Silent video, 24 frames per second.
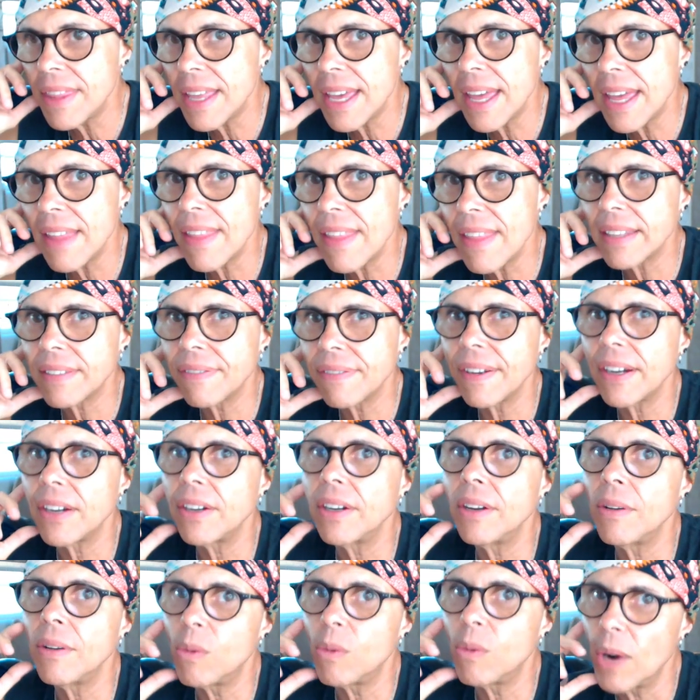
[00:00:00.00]
then, that's
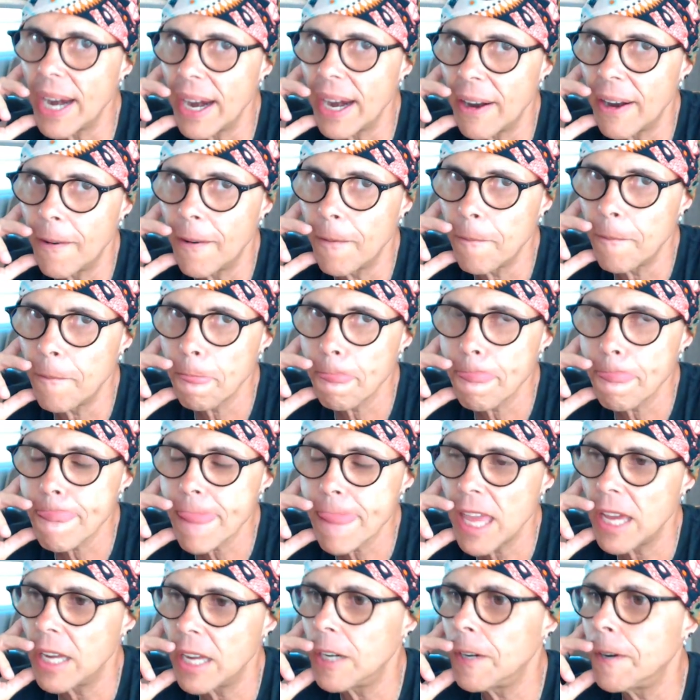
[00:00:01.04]
very rare,
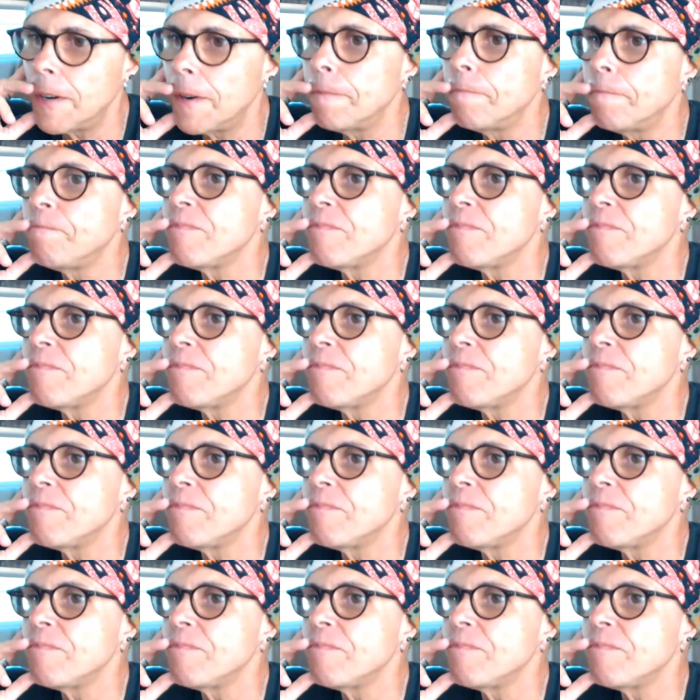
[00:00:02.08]
you know?